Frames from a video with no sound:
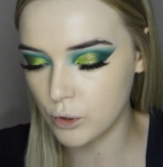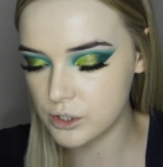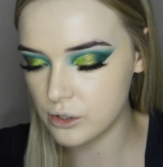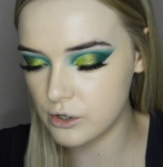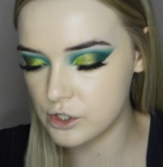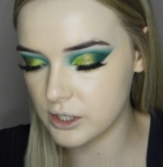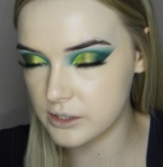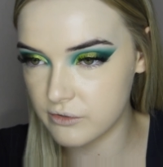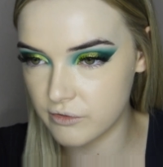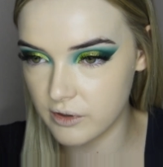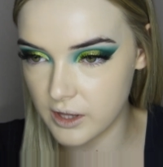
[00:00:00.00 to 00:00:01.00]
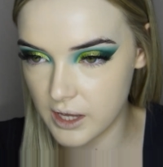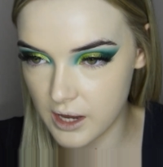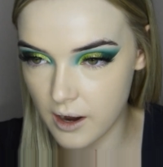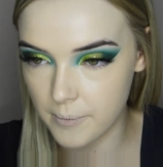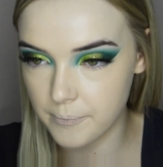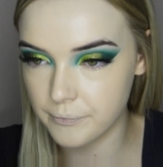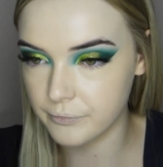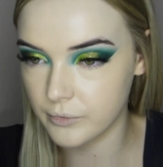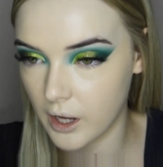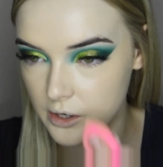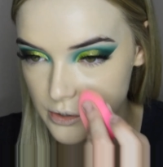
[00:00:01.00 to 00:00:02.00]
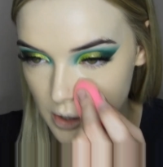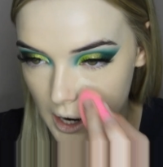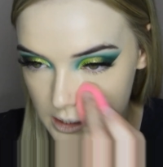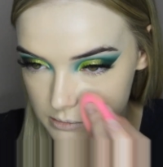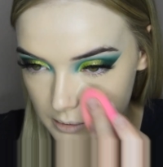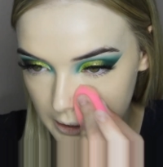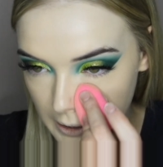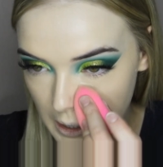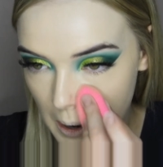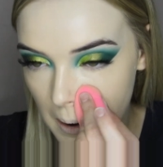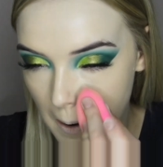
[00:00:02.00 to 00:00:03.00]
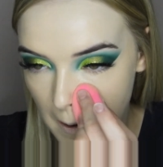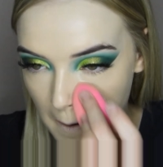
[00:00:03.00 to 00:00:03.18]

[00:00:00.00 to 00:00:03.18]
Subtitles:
More so just for the under eyes, really.